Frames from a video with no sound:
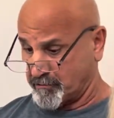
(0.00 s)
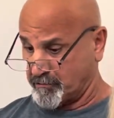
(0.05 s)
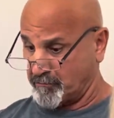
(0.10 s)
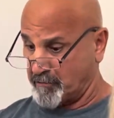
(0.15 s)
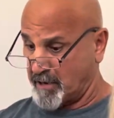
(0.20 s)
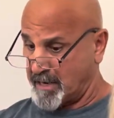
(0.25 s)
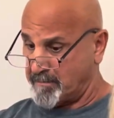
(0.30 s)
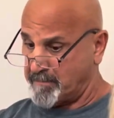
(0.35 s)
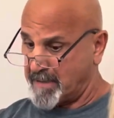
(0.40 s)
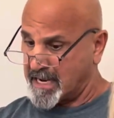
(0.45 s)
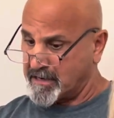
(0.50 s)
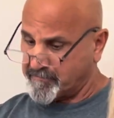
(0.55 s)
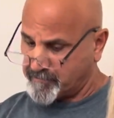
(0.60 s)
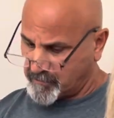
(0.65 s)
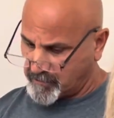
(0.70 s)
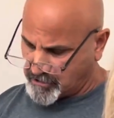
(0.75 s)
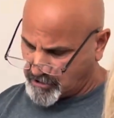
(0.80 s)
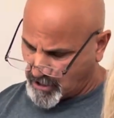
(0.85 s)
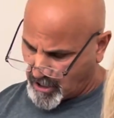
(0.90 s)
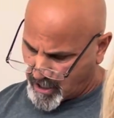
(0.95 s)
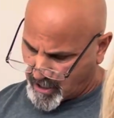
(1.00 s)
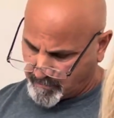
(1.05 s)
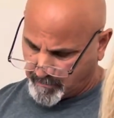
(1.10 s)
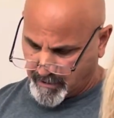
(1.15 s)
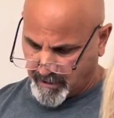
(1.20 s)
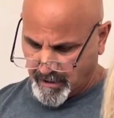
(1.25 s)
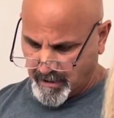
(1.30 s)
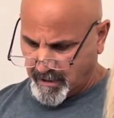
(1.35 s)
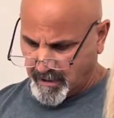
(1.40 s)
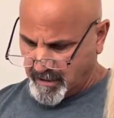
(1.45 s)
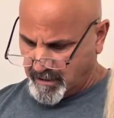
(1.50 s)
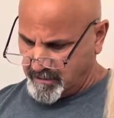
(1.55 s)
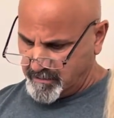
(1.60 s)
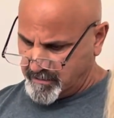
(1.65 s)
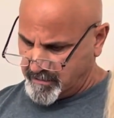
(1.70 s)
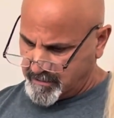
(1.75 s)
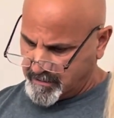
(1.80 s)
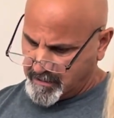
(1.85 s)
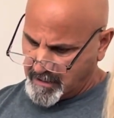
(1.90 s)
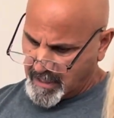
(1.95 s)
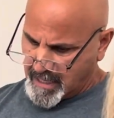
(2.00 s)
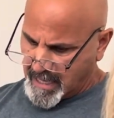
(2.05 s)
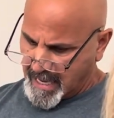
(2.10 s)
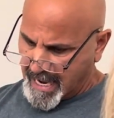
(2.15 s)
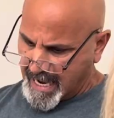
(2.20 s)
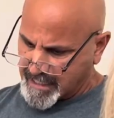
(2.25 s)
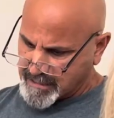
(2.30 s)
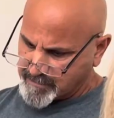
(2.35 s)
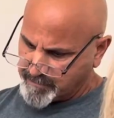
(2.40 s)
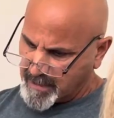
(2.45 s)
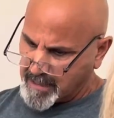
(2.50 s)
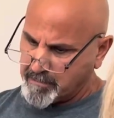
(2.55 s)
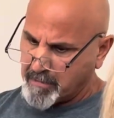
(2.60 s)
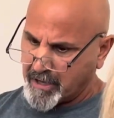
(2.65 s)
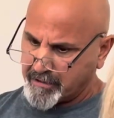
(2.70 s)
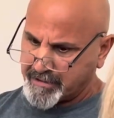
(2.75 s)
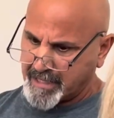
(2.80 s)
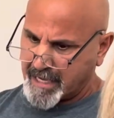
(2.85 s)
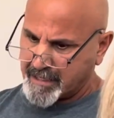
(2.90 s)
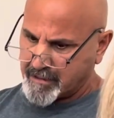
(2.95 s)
the right man for the job. Asked me about that